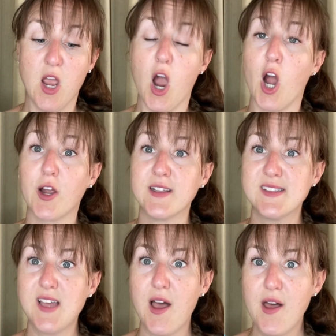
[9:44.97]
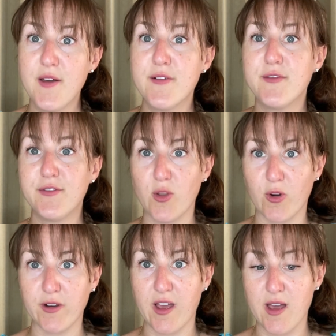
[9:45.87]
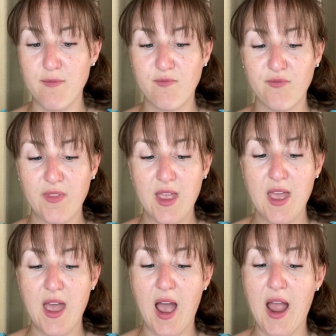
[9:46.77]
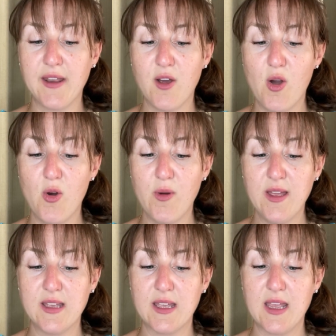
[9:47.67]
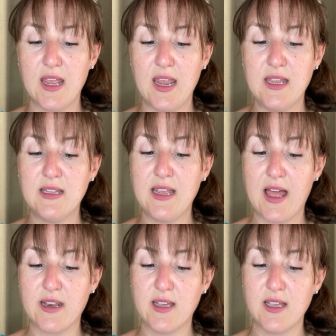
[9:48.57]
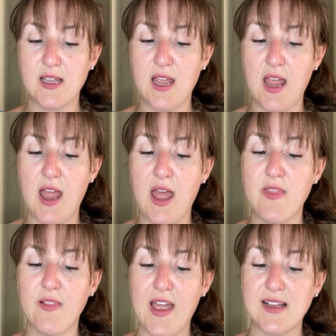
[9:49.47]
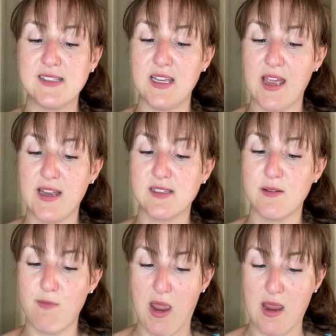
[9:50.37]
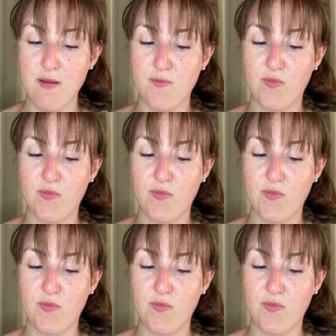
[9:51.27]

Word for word: Arkansas, Florida, Idaho, Indiana, and the last EA is in May,